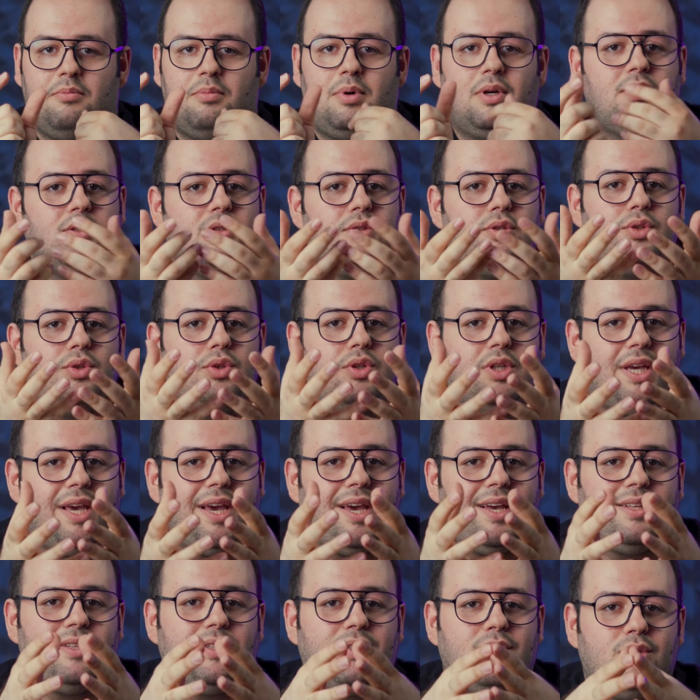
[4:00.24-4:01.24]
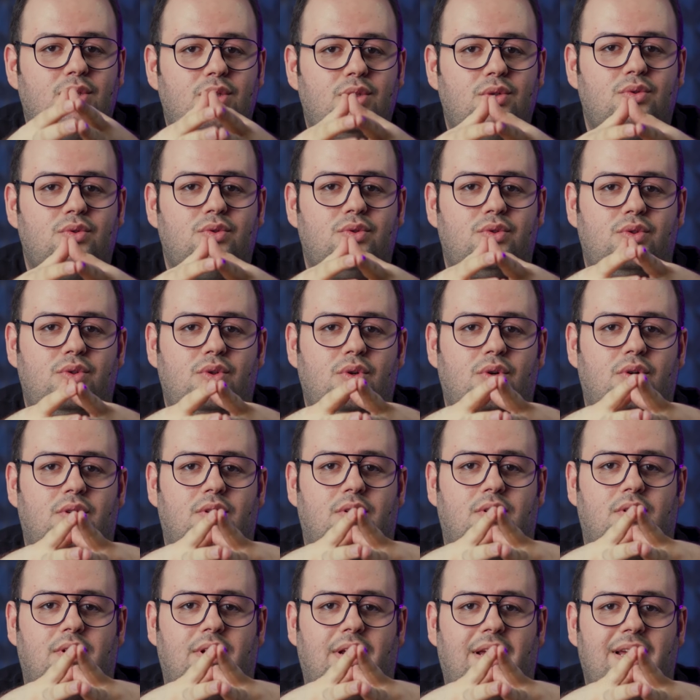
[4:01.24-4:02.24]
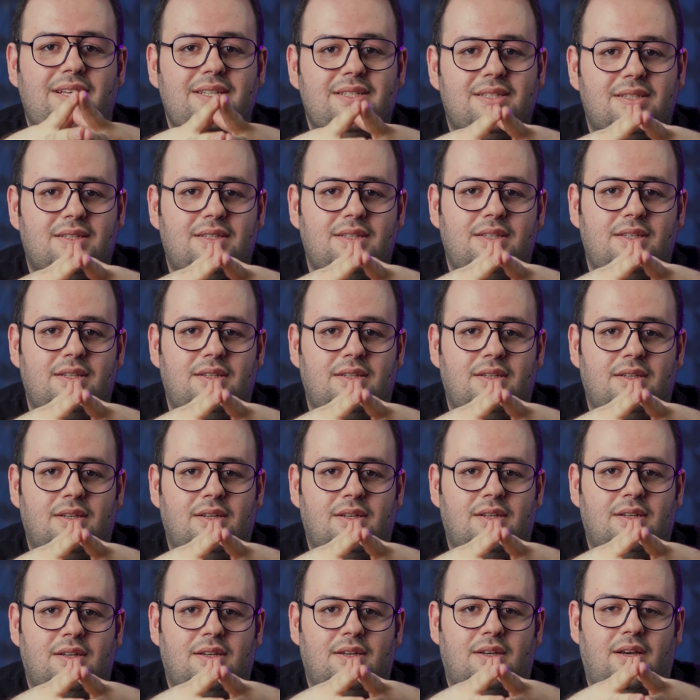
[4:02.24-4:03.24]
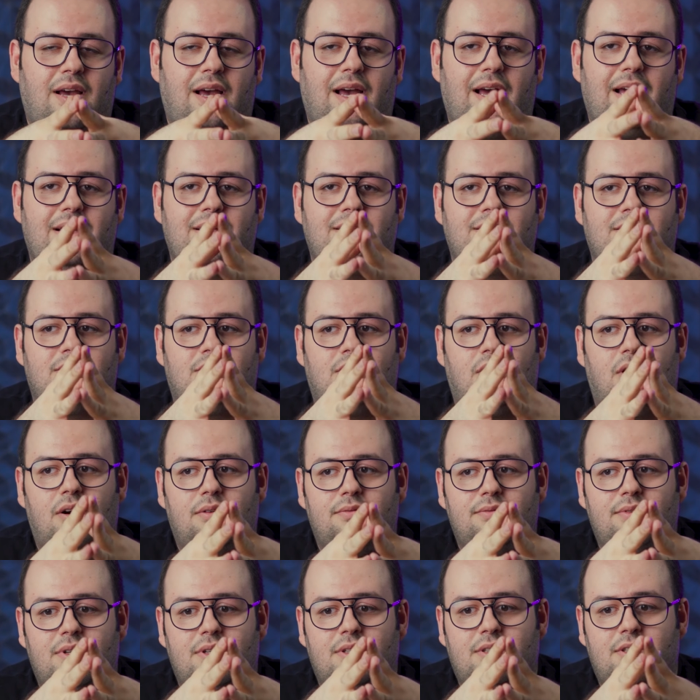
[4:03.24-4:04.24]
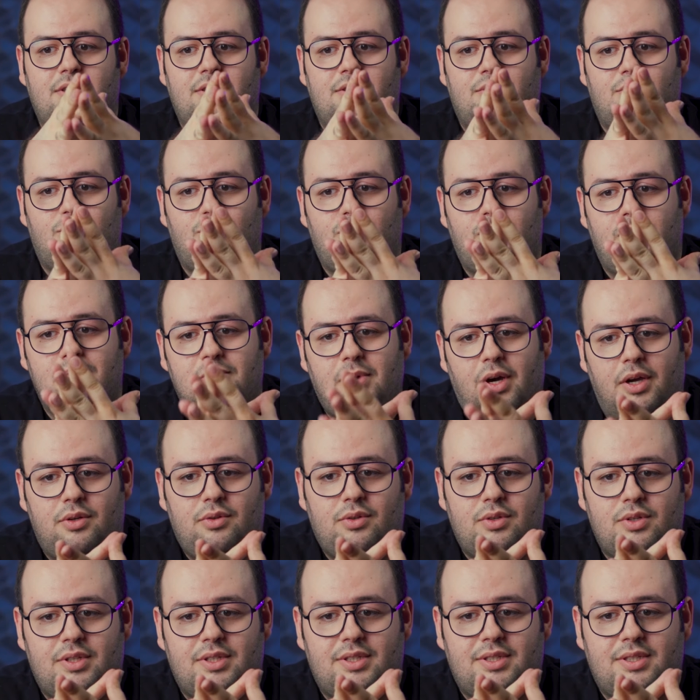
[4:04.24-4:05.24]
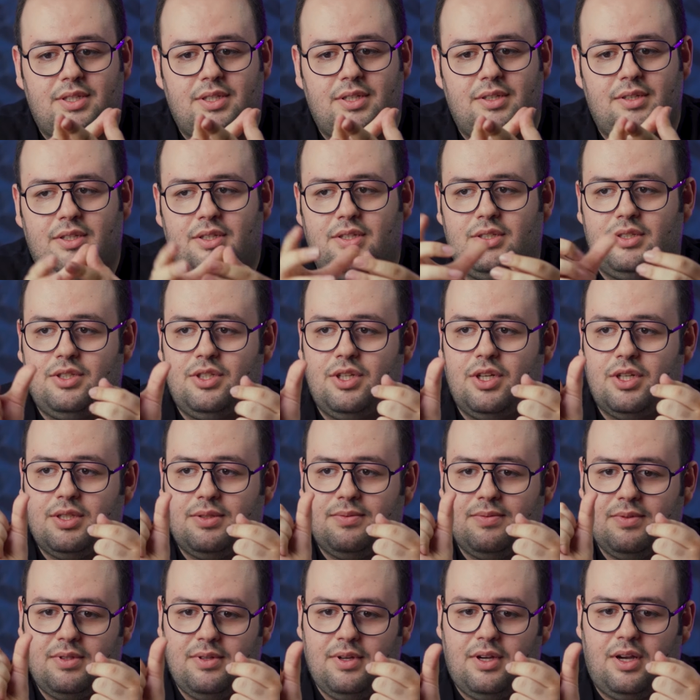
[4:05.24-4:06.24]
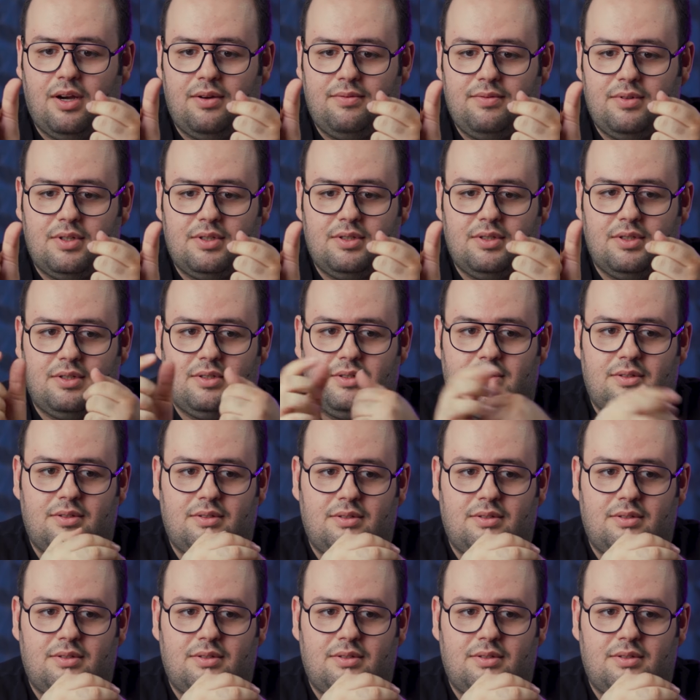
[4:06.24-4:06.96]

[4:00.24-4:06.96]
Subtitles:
But you can't use your SD and convert it to a micro SD just with a converter.